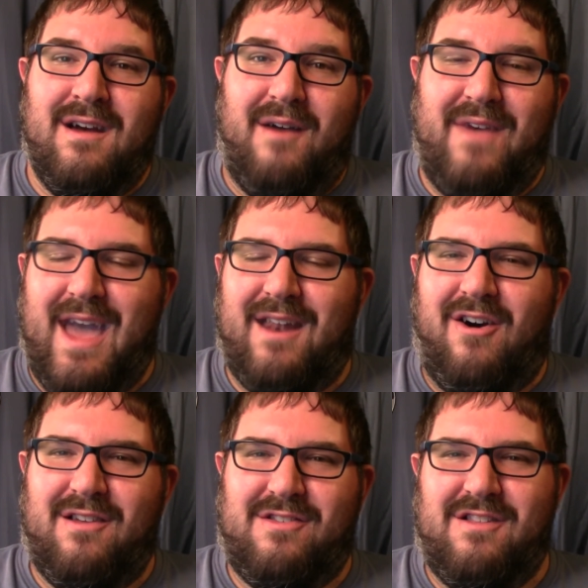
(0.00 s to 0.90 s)
a man,
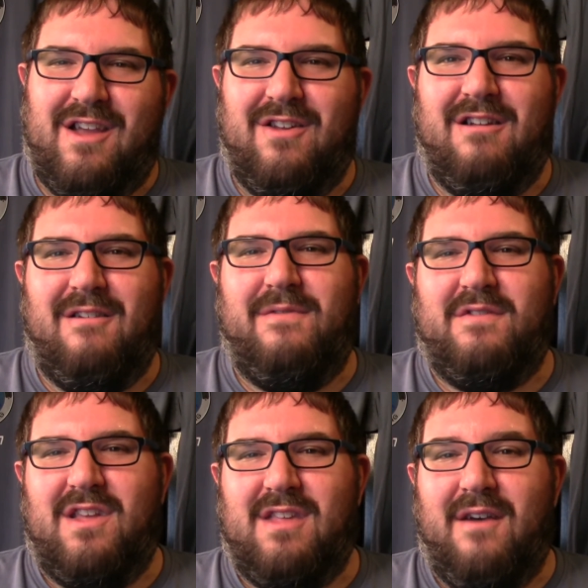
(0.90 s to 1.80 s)
Austin's out here at
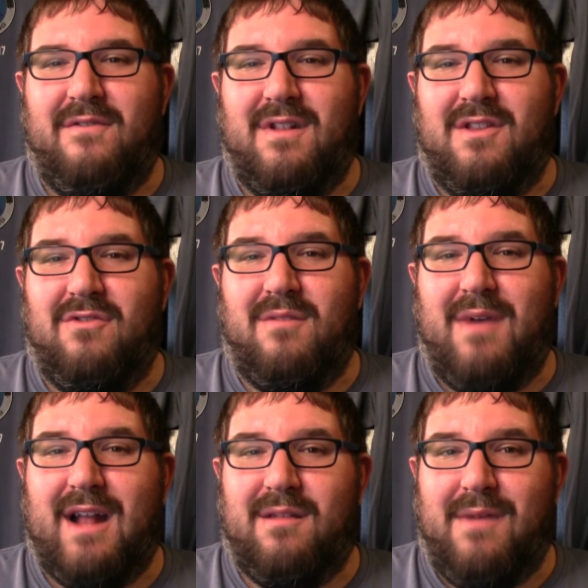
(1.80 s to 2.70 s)
57 doing
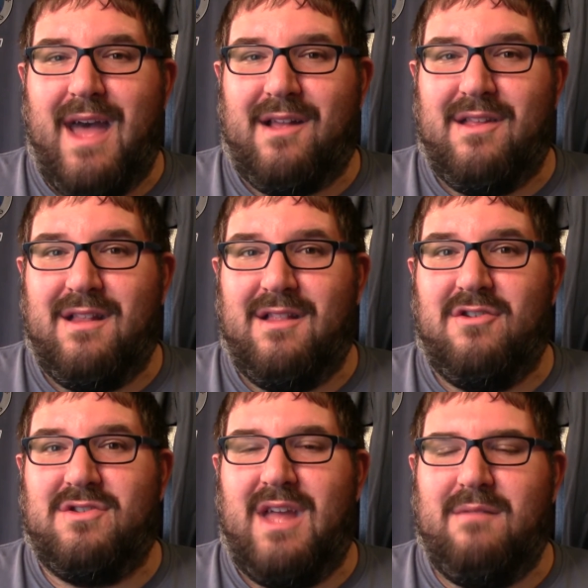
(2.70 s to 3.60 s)
back to backs, and then
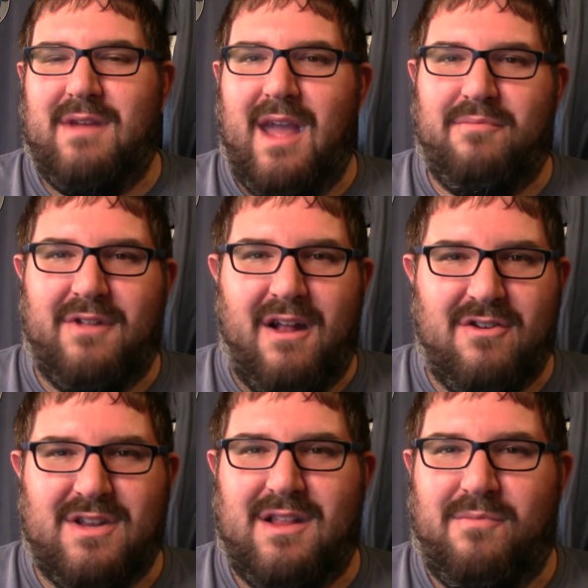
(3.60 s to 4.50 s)
there's NBA
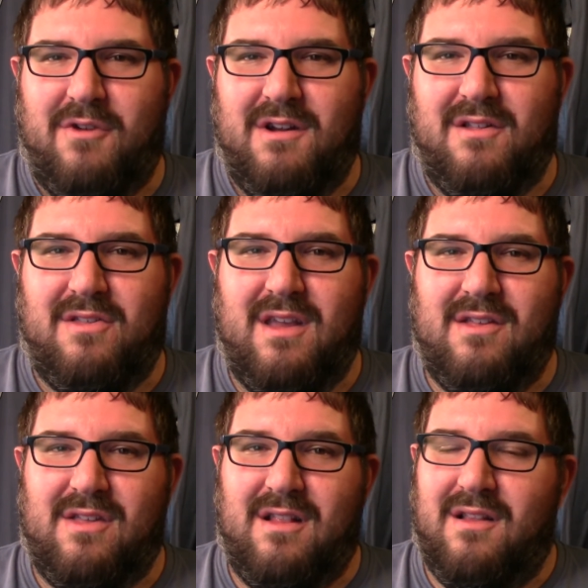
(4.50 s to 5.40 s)
players at this point in the
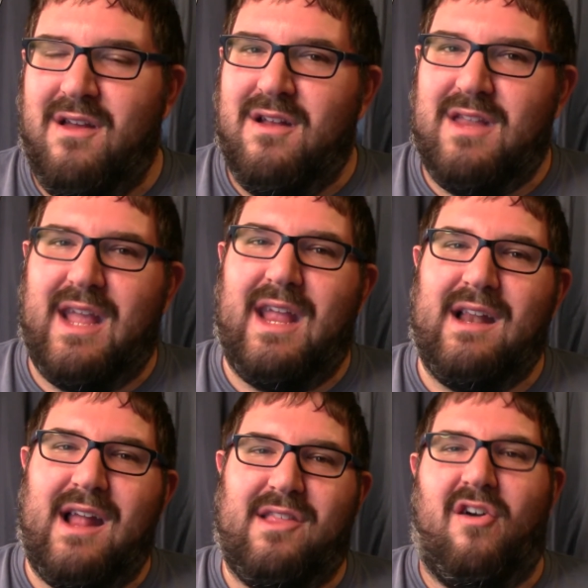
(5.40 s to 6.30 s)
season
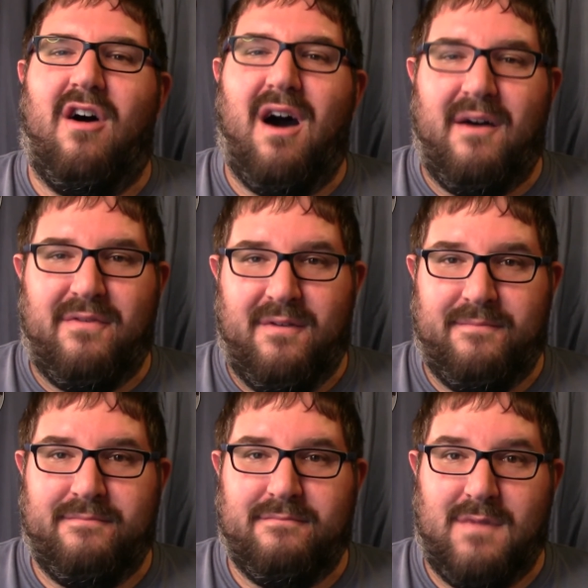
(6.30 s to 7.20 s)
taking nights off
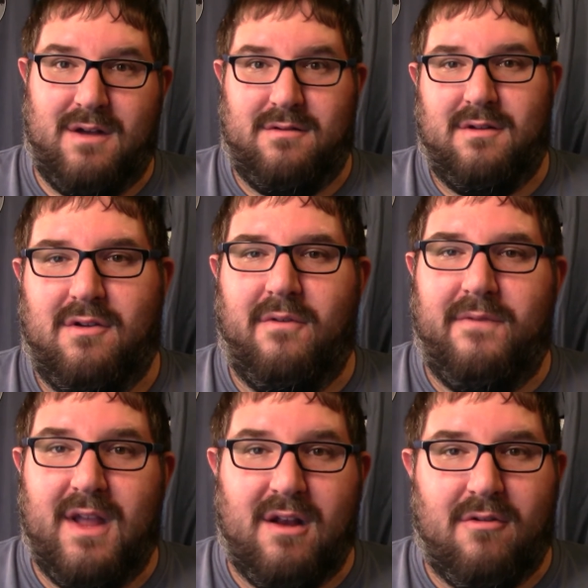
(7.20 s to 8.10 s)
well, go
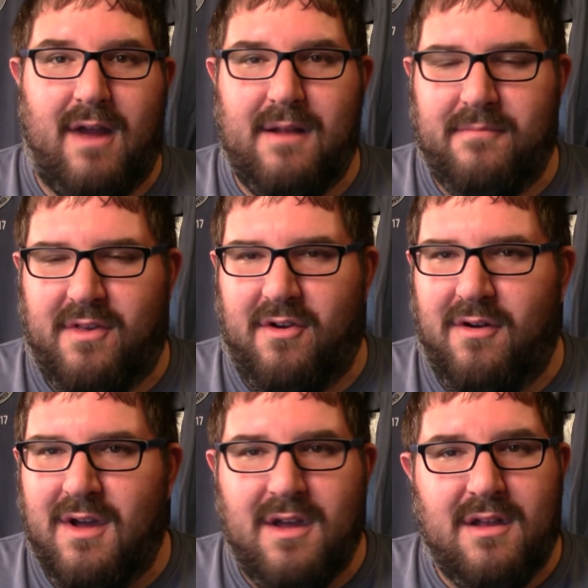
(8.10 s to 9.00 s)
figure, right?
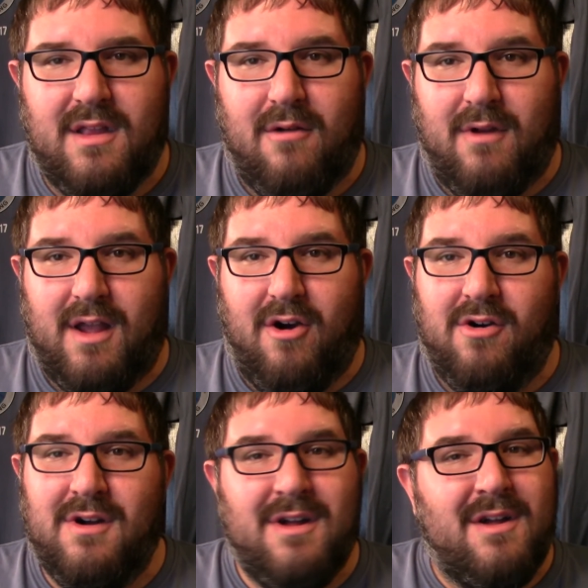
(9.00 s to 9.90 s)
So there we
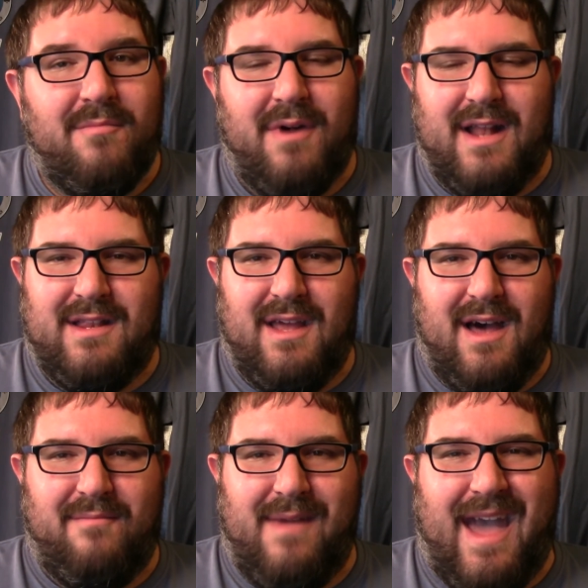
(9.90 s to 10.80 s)
go. But
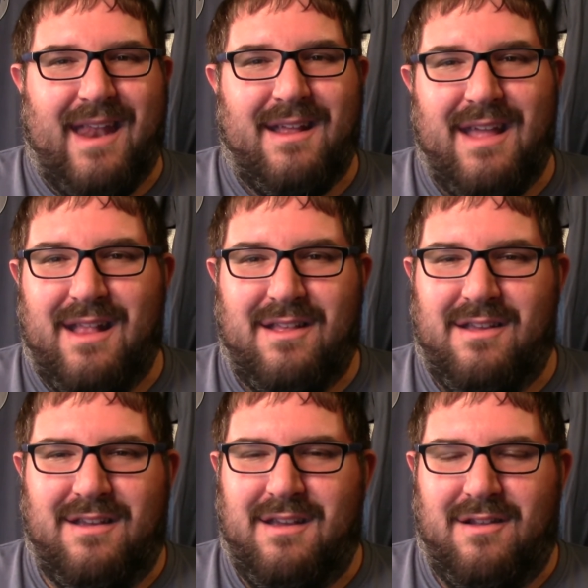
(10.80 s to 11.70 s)
uh, man, it,
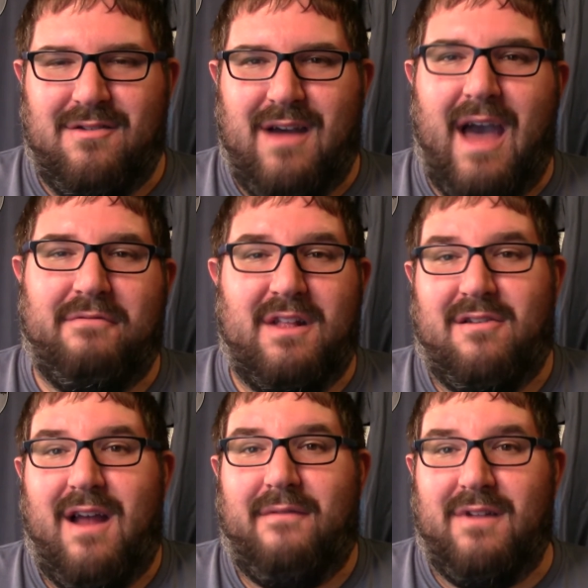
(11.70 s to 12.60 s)
you know,
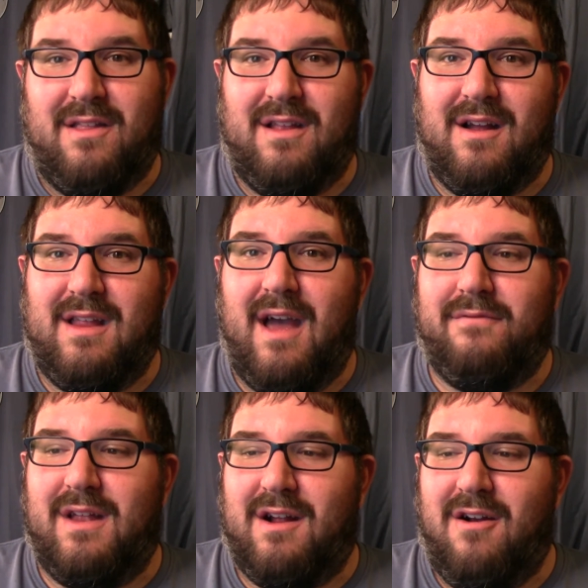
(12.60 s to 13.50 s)
athletes are athletes. They got the
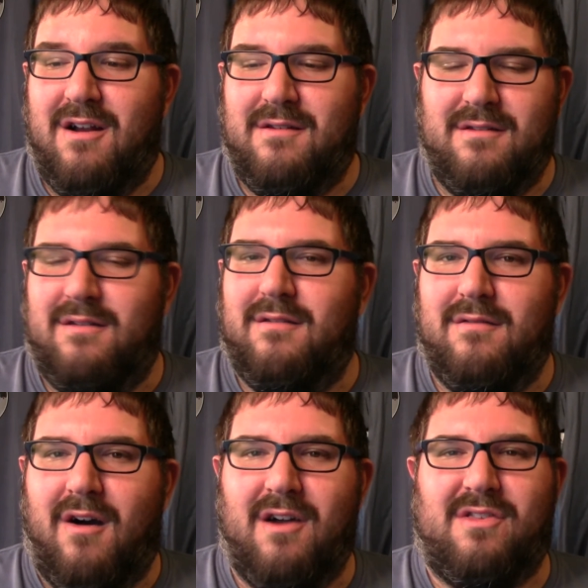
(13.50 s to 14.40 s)
athletic heart.
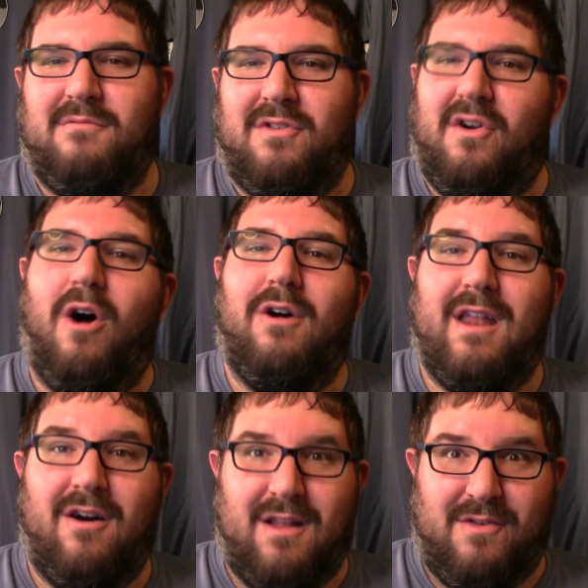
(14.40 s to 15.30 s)
Austin was all
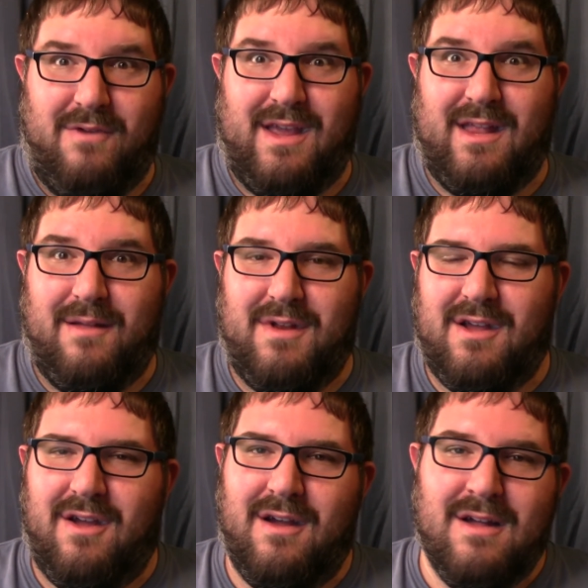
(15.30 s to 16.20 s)
in on this weekend. Let me
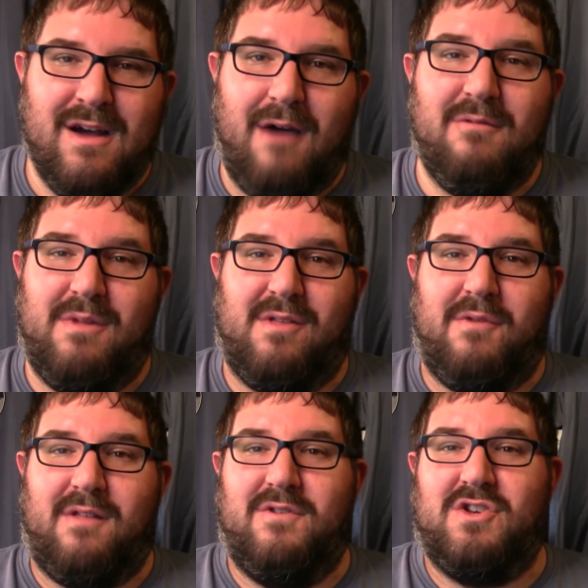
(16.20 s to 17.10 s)
tell you, I wouldn't be
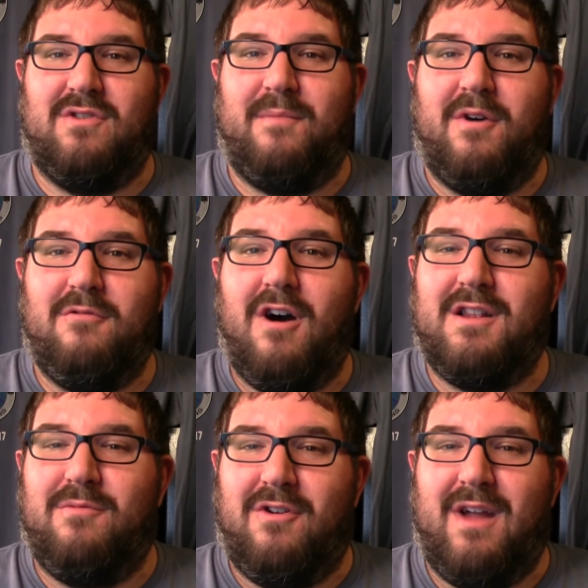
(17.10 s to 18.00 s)
surprised if he showed up on Raw
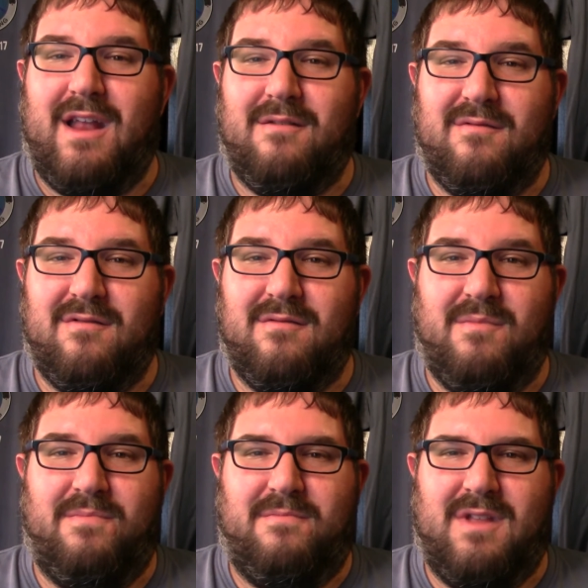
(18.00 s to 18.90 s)
tomorrow night.
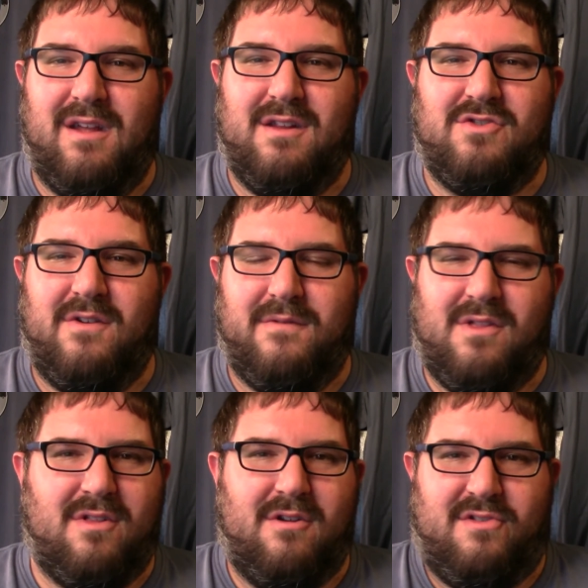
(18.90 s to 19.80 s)
To tell you the
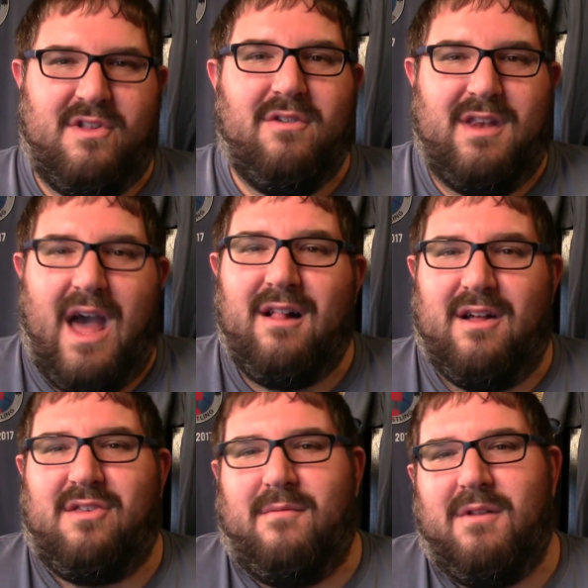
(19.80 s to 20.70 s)
truth, they're still in
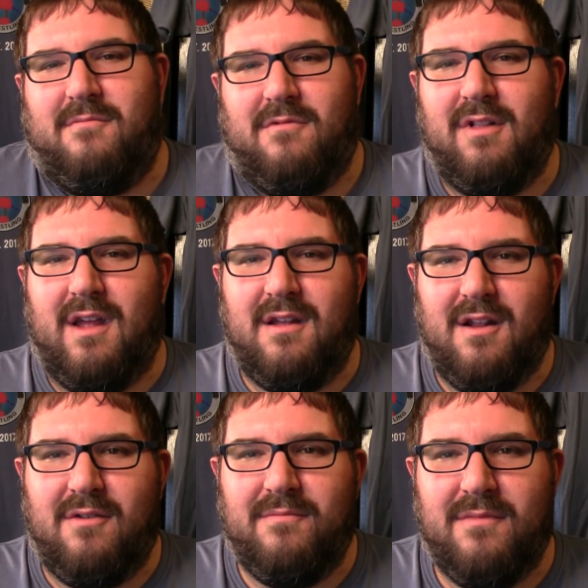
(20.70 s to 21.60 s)
Dallas. I mean, really,
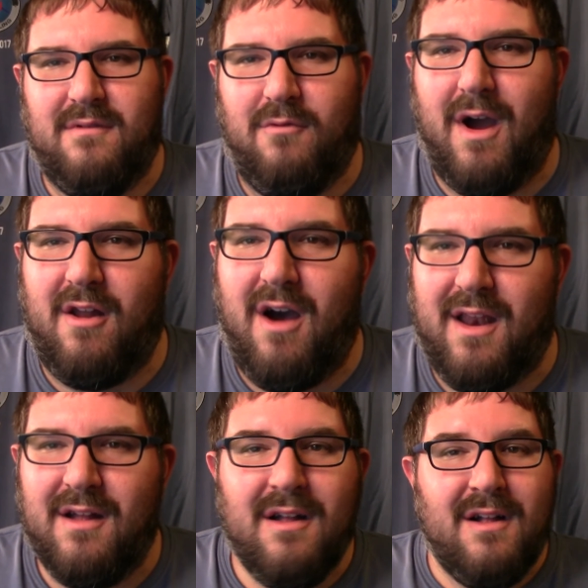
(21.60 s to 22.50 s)
you know, why not?